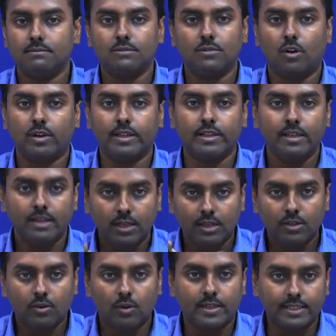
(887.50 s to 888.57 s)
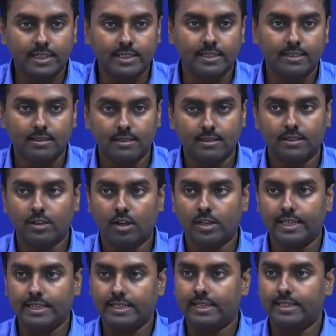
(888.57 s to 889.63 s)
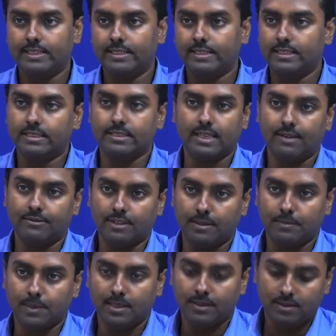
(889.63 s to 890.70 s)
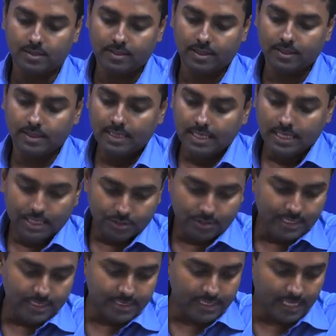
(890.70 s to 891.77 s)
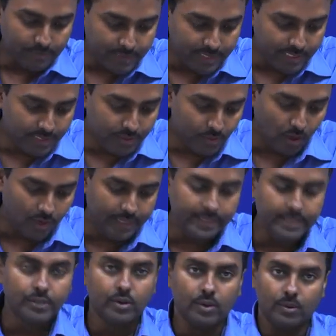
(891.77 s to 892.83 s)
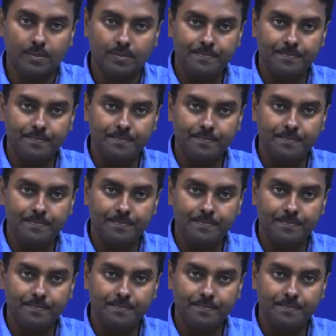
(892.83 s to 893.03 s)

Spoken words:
only quadratic non-linearity is available. Okay. So, this is something you already know.